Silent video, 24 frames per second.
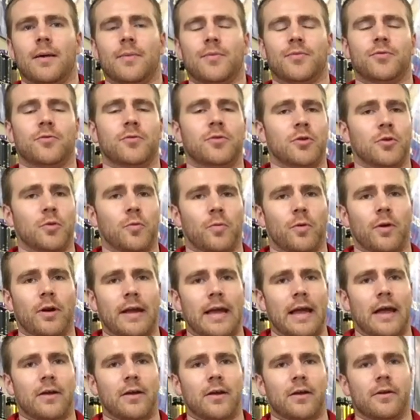through your
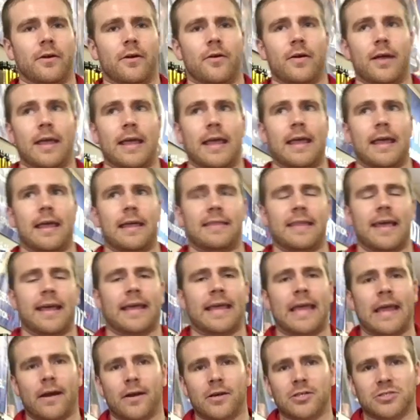workout, and that
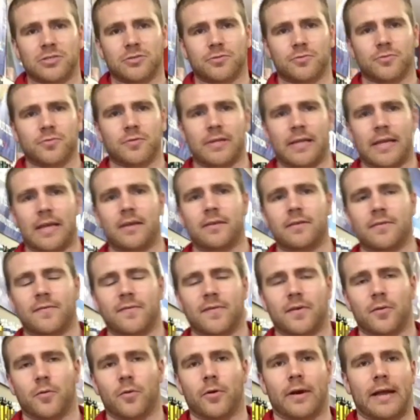carries you through the end of
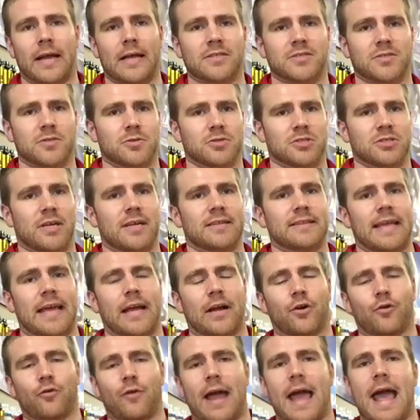your workout, so there's not
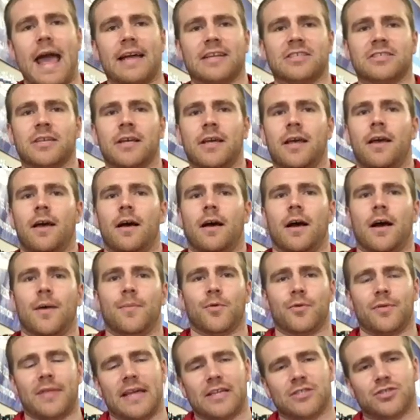that crash
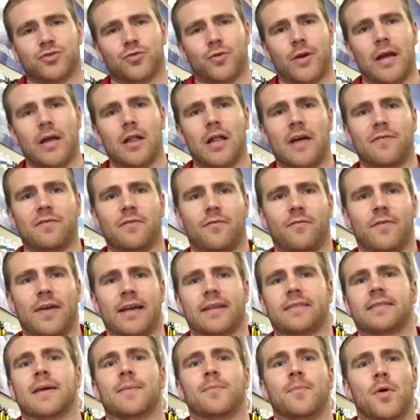or that trail off
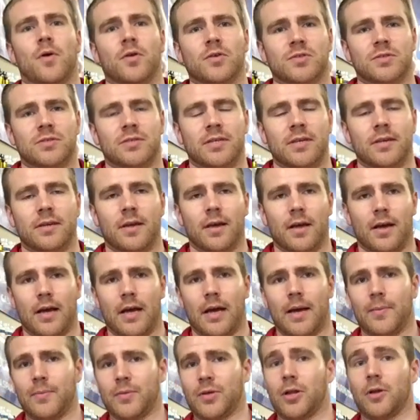effect that most
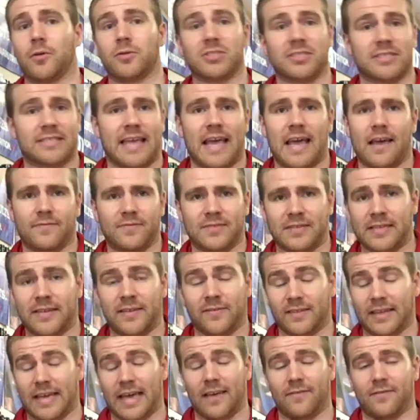just
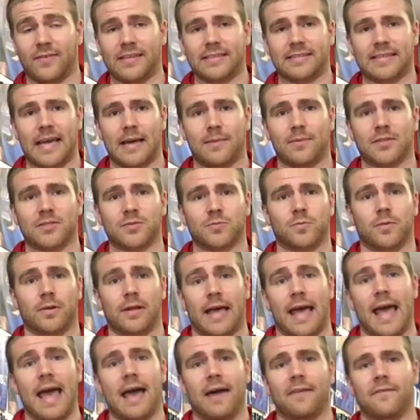caffeine tablets will
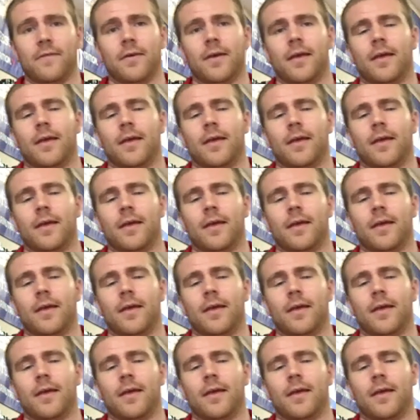have.